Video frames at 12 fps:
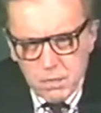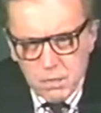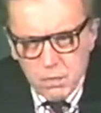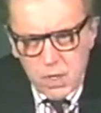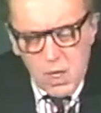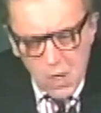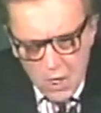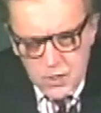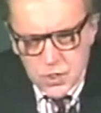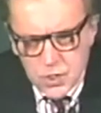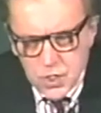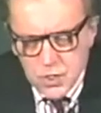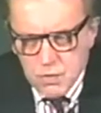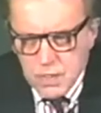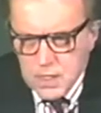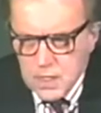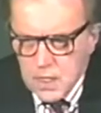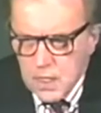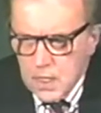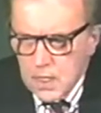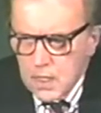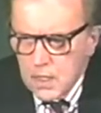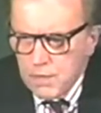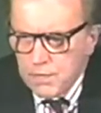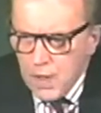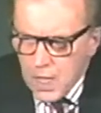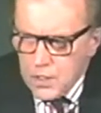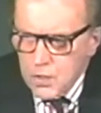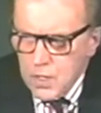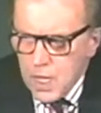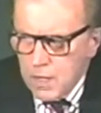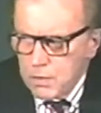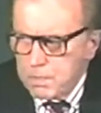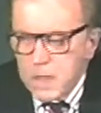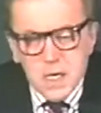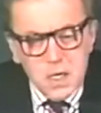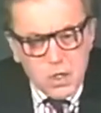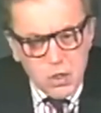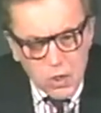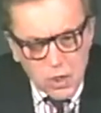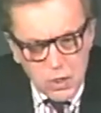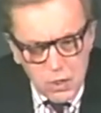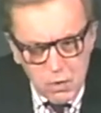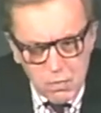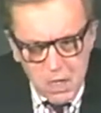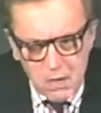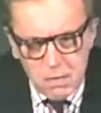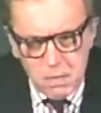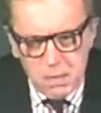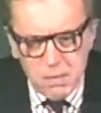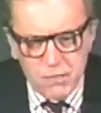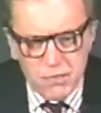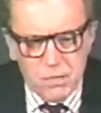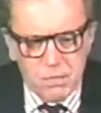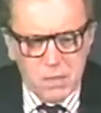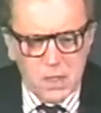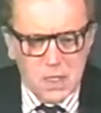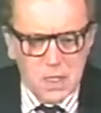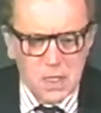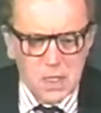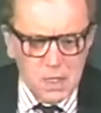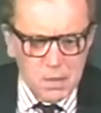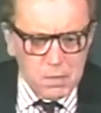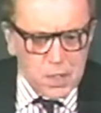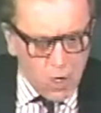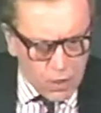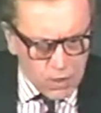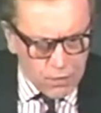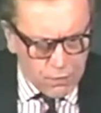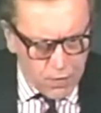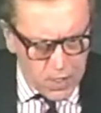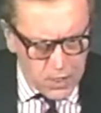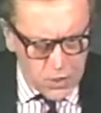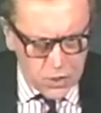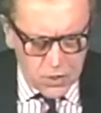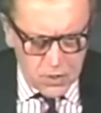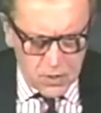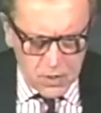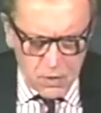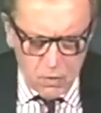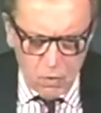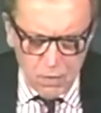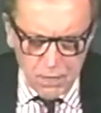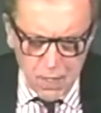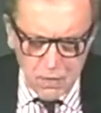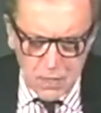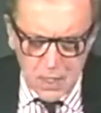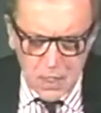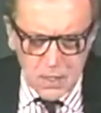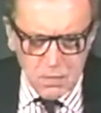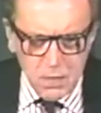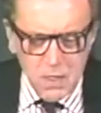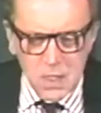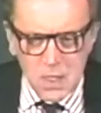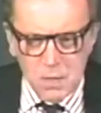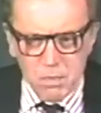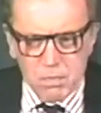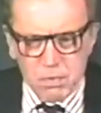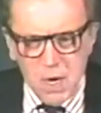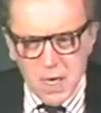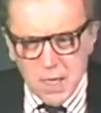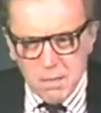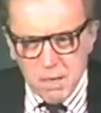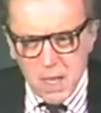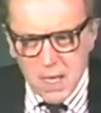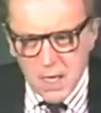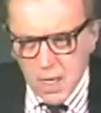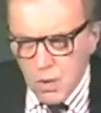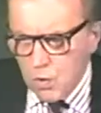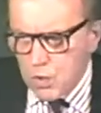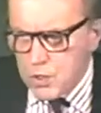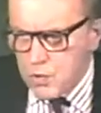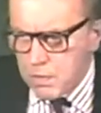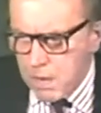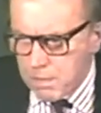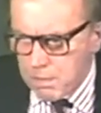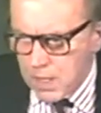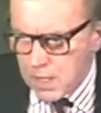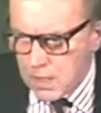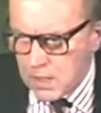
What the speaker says: lost just recently, far too young, with Peter Cook, who you may remember from Beyond the Fringe and all of those things. Brilliant man. I always remember